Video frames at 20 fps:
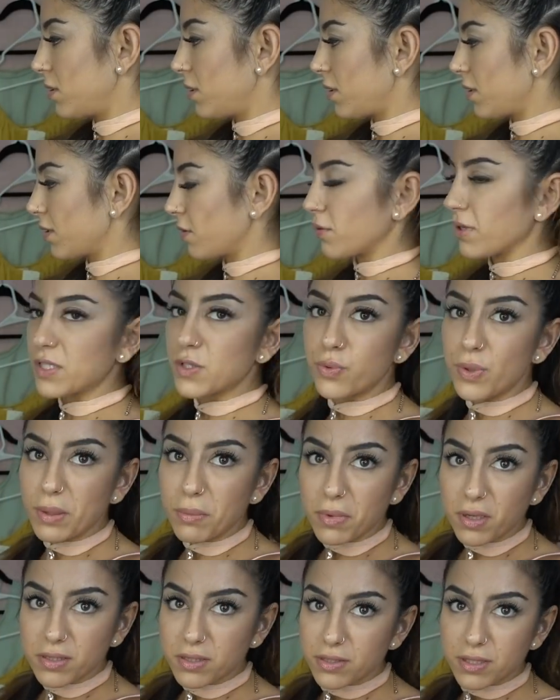I think they're like
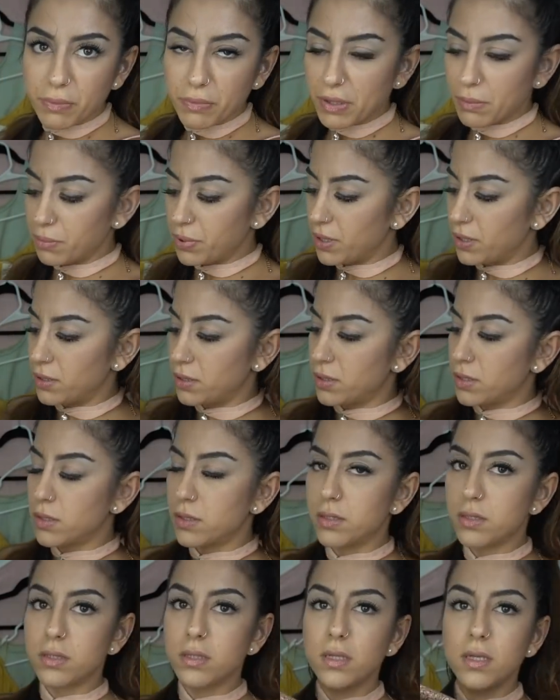$20 or something, but
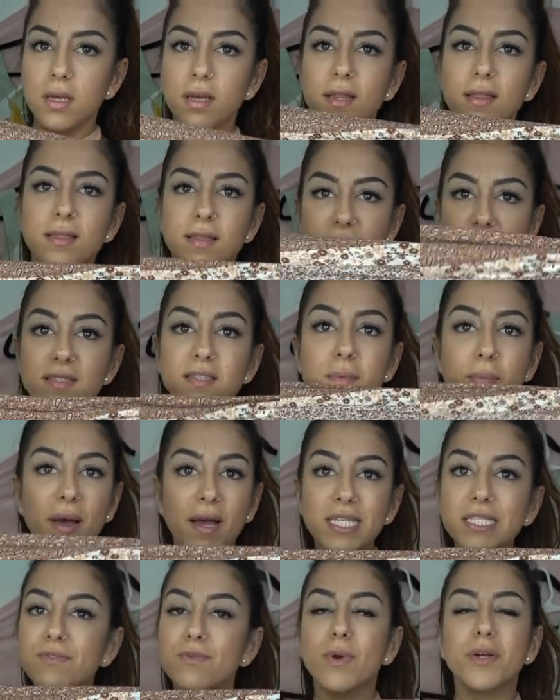this is the
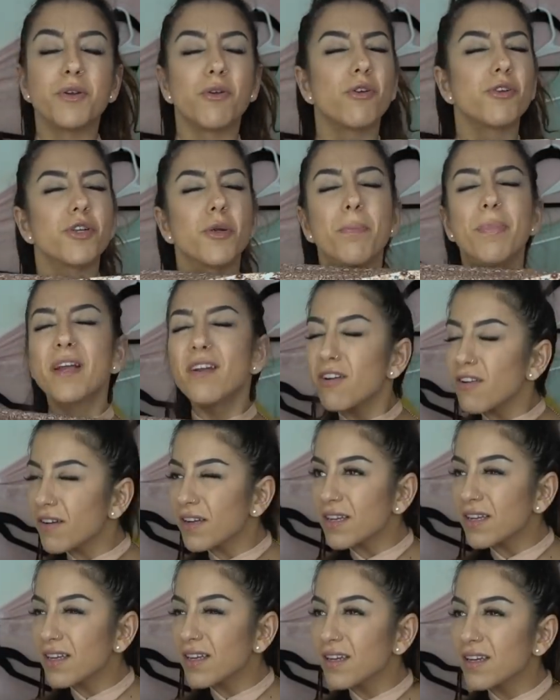best for when you're on your
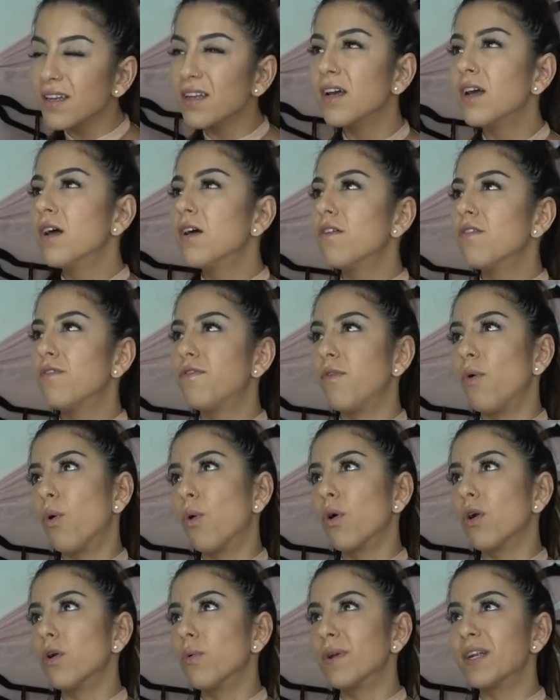period,
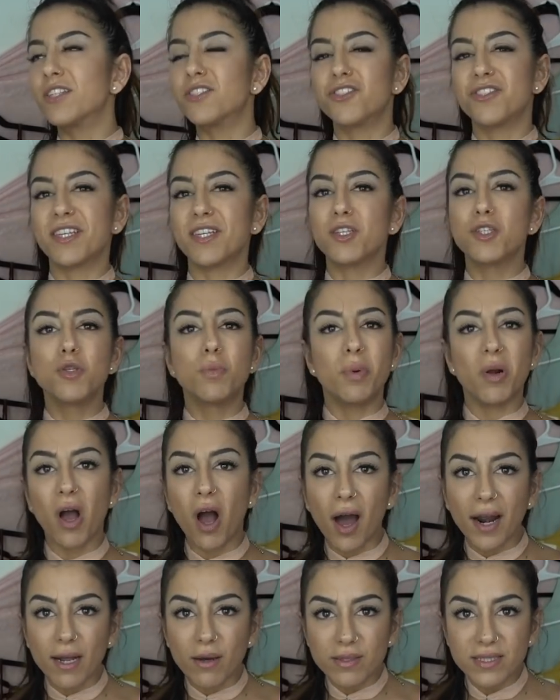for when it's just like super
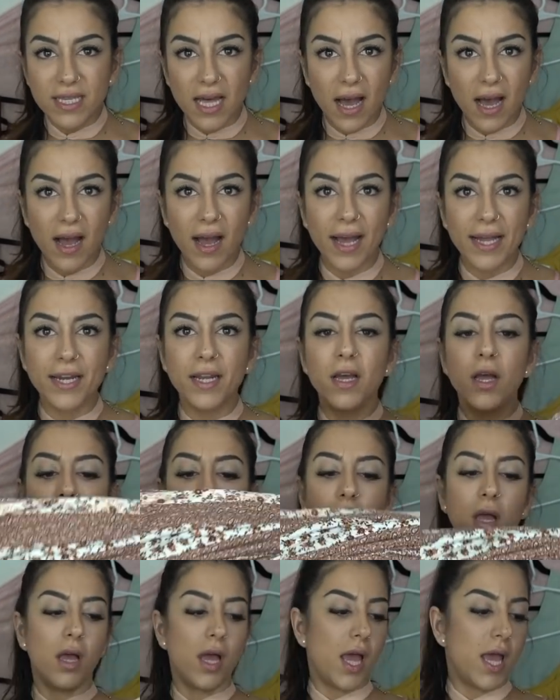hot outside.
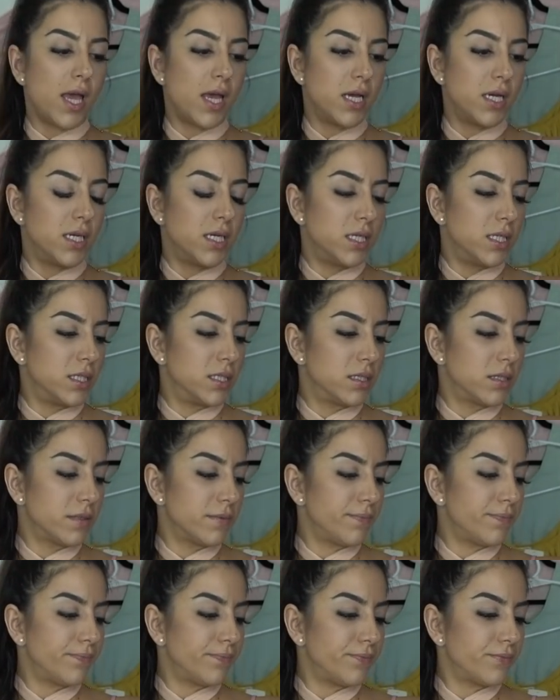And
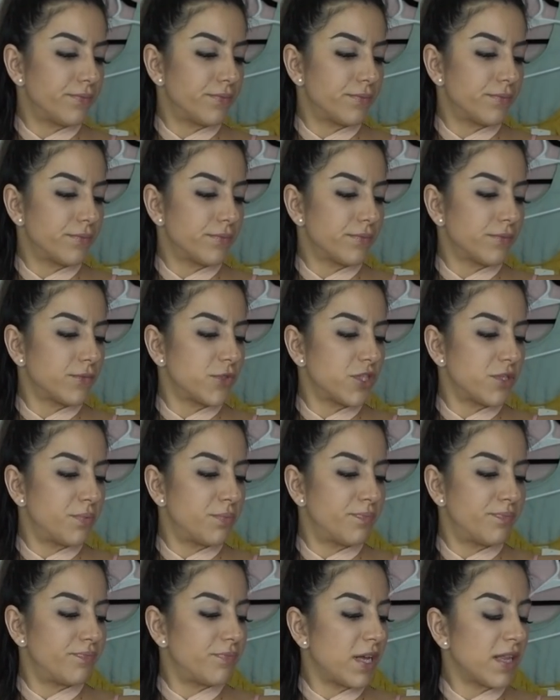just,
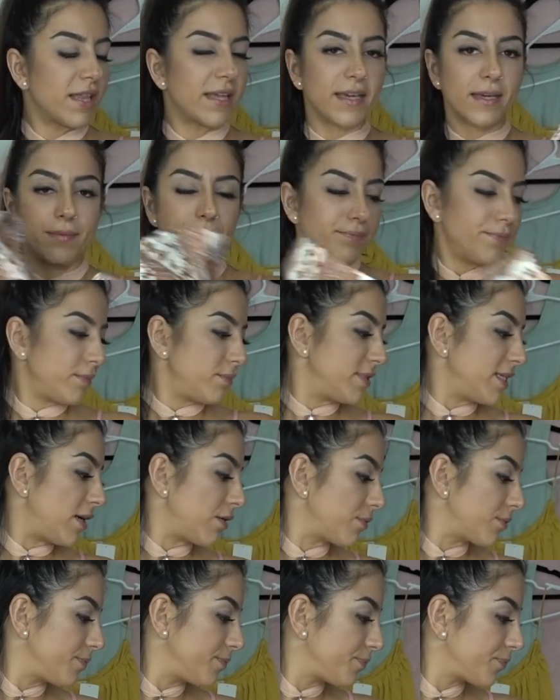I like it. I'm
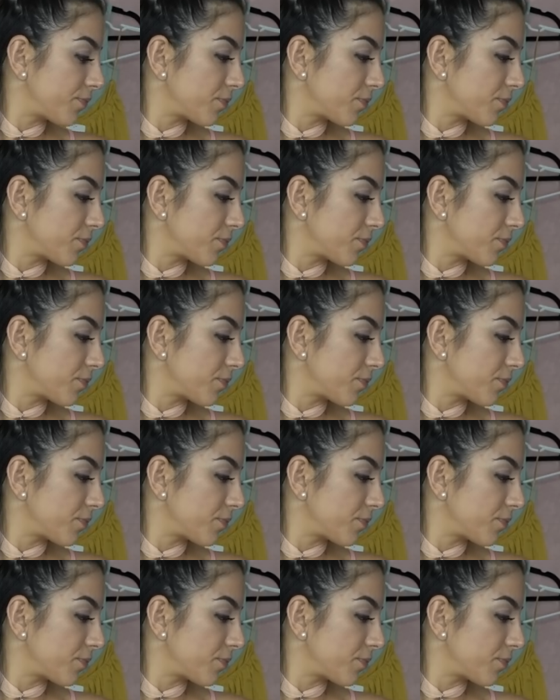down.